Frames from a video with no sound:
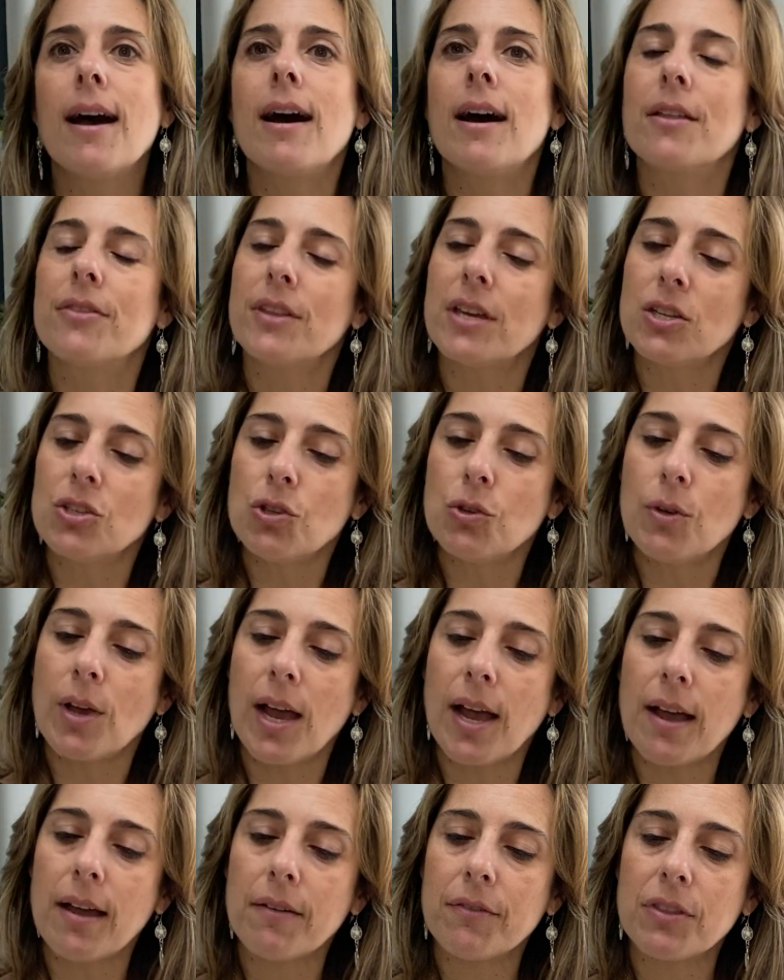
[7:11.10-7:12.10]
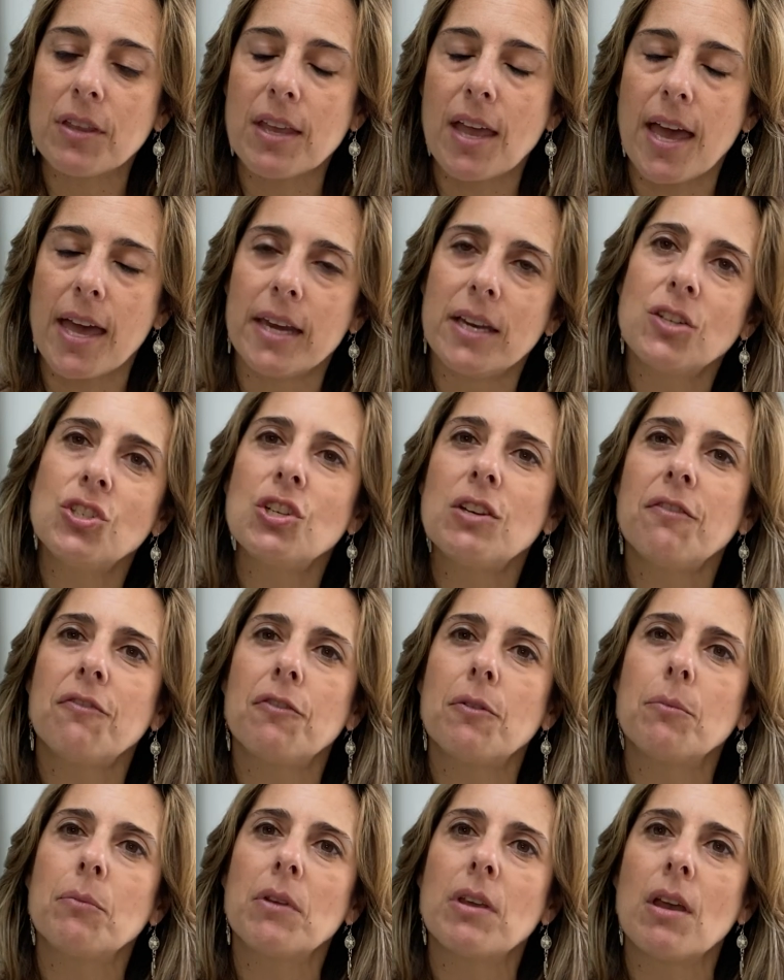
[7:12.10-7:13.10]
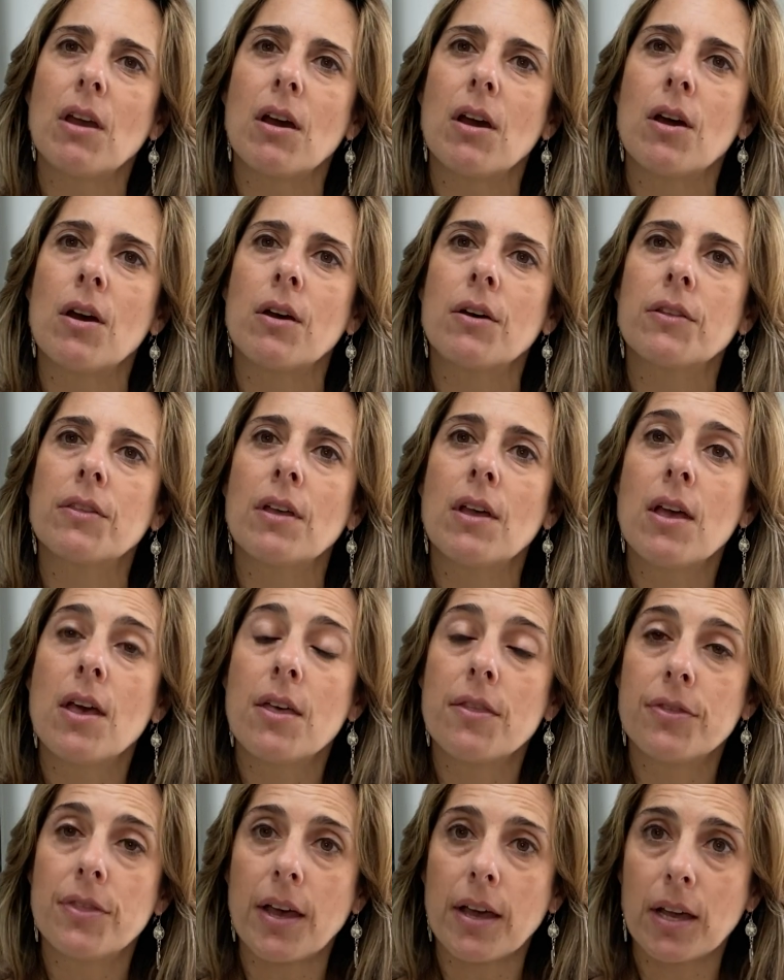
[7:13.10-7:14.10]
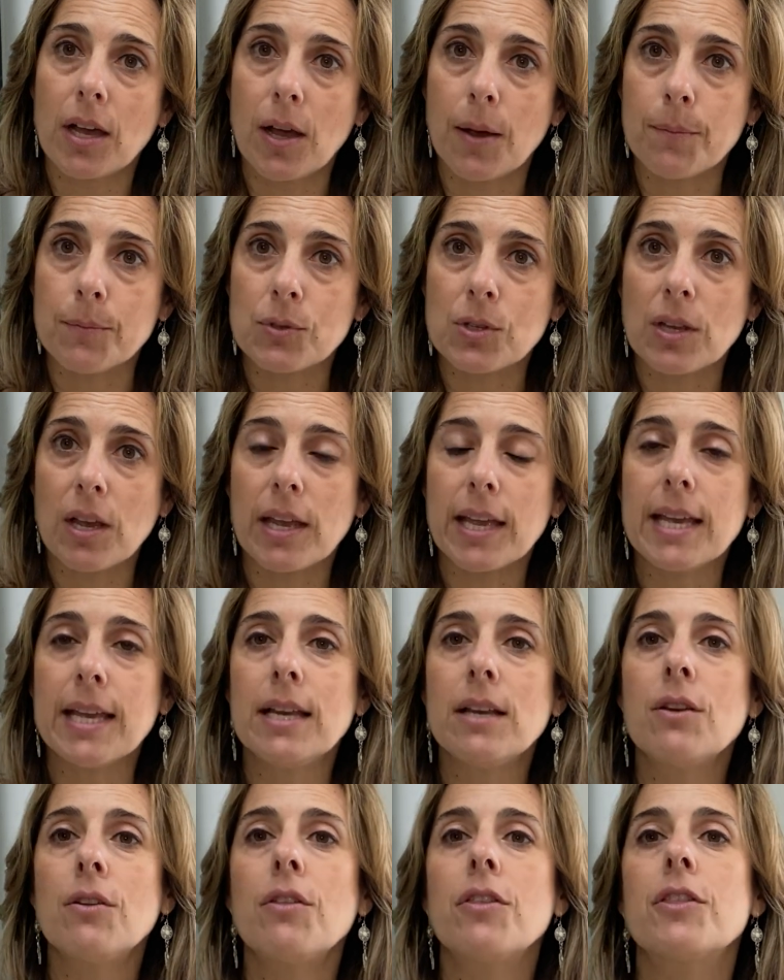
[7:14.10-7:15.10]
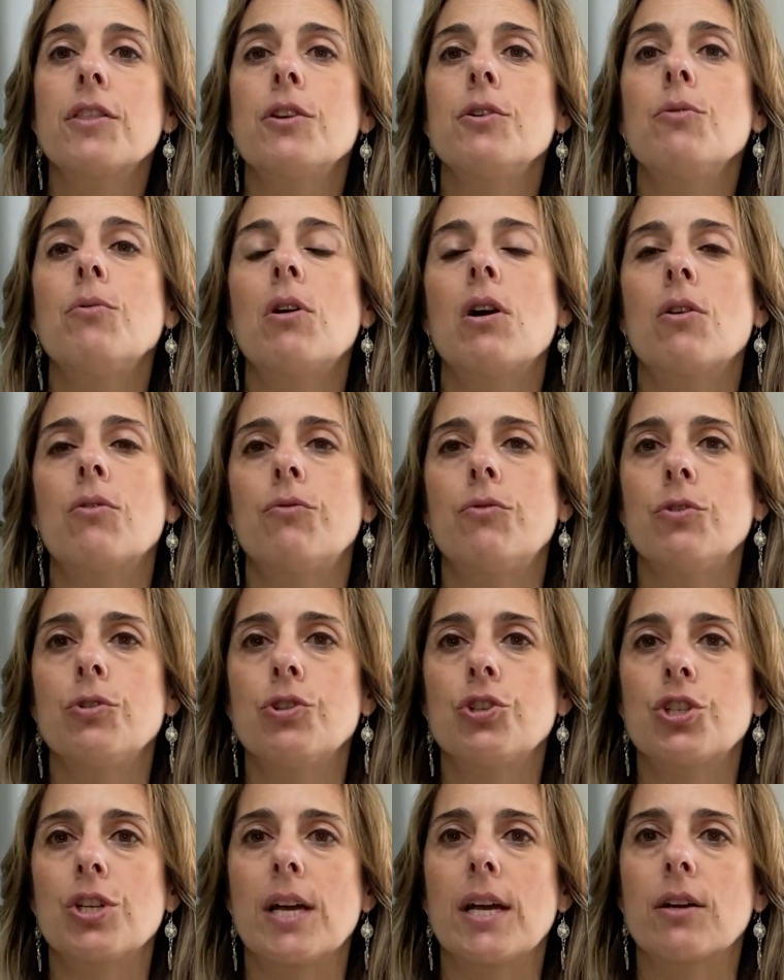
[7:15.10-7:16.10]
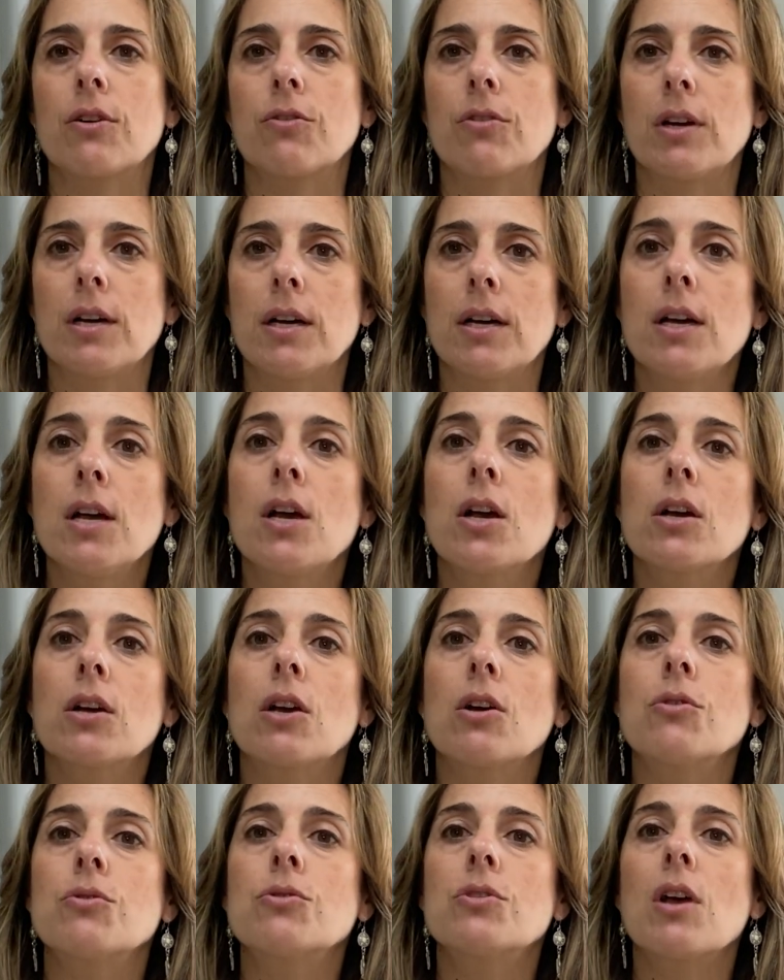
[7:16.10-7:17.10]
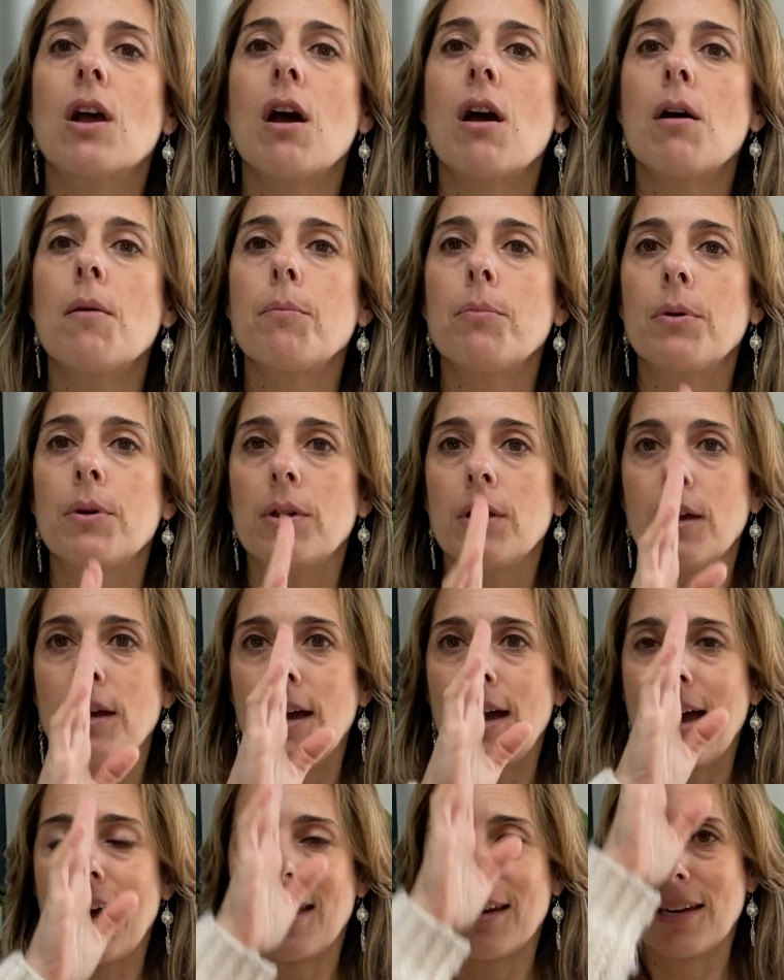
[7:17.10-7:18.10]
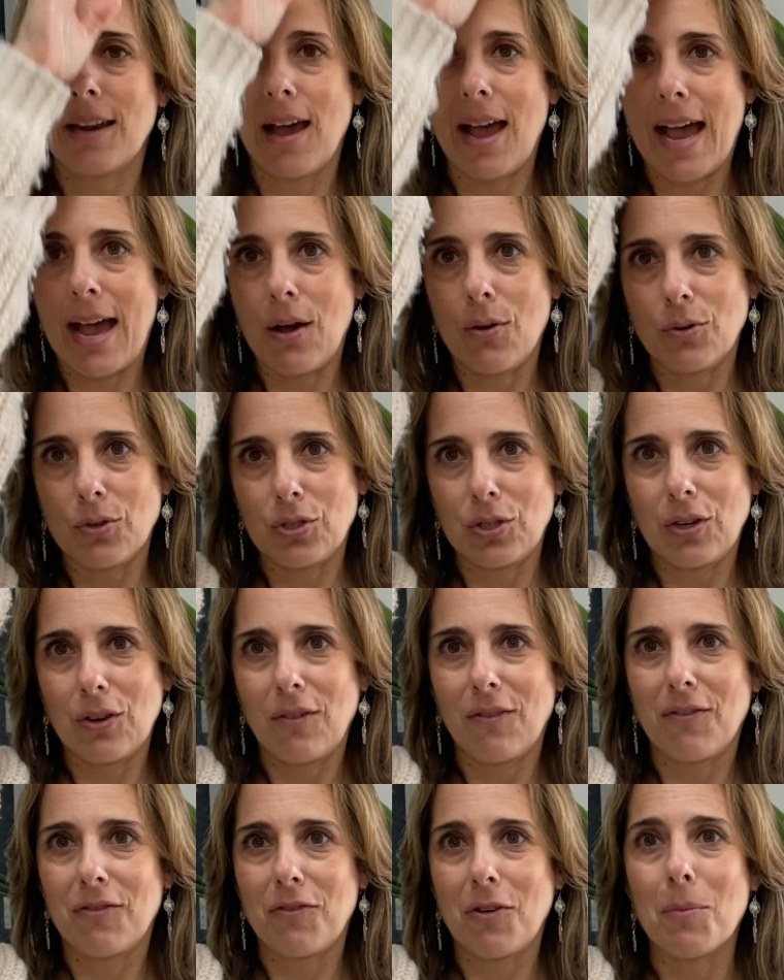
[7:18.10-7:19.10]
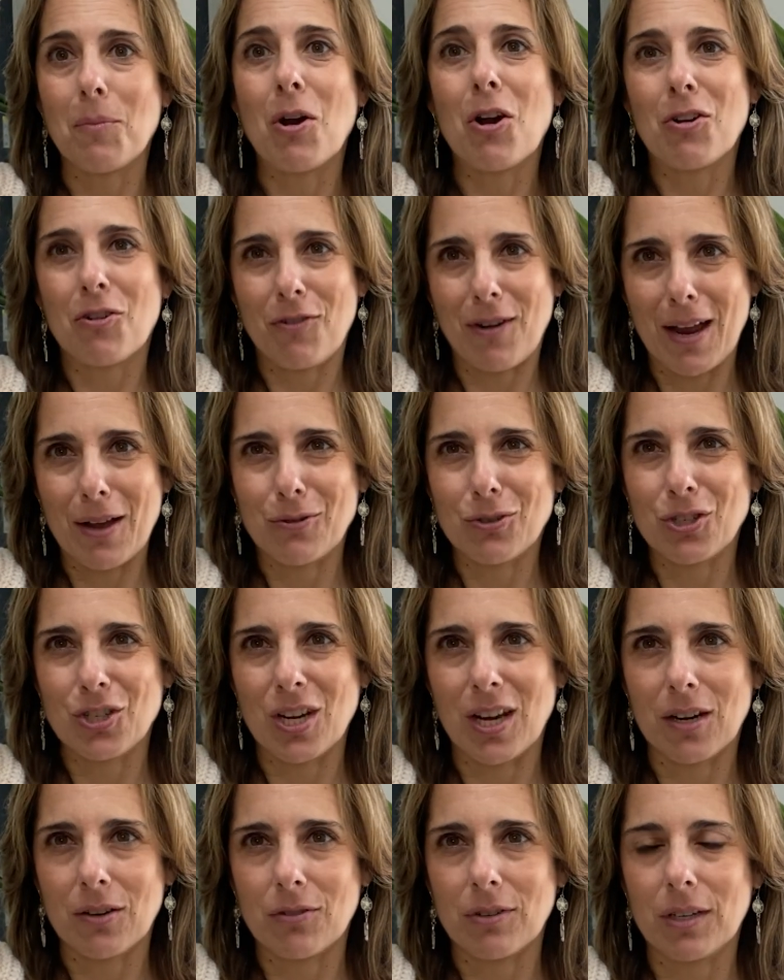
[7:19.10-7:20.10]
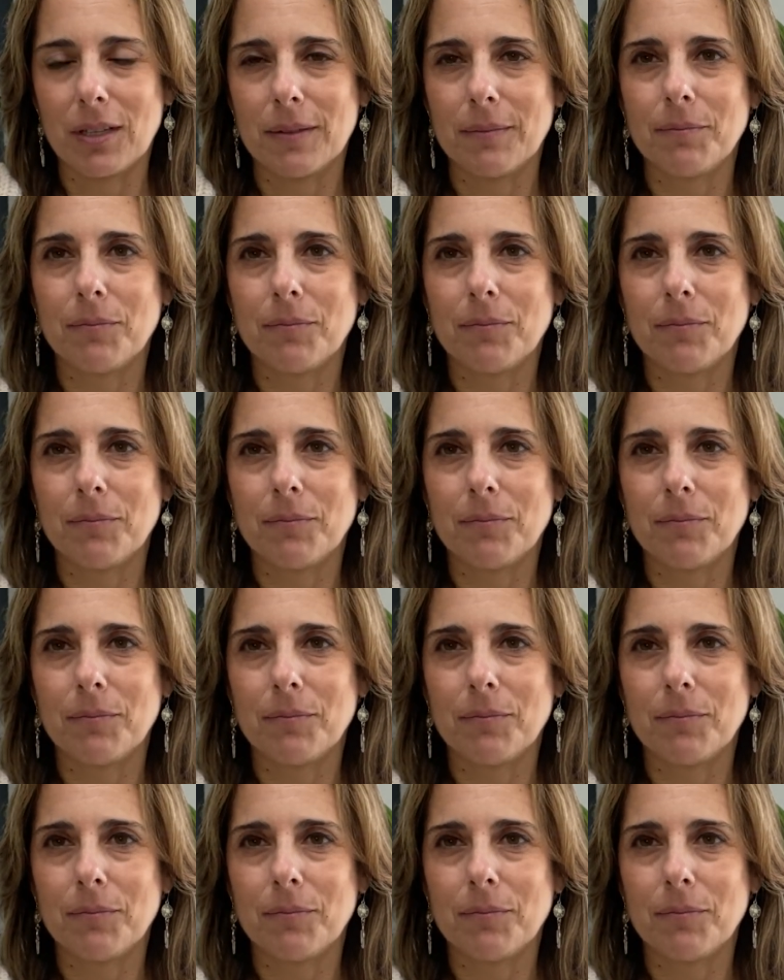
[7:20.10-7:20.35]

And then you have the energy from the earth that comes in through our root chakra, goes up and out from our crown chakra.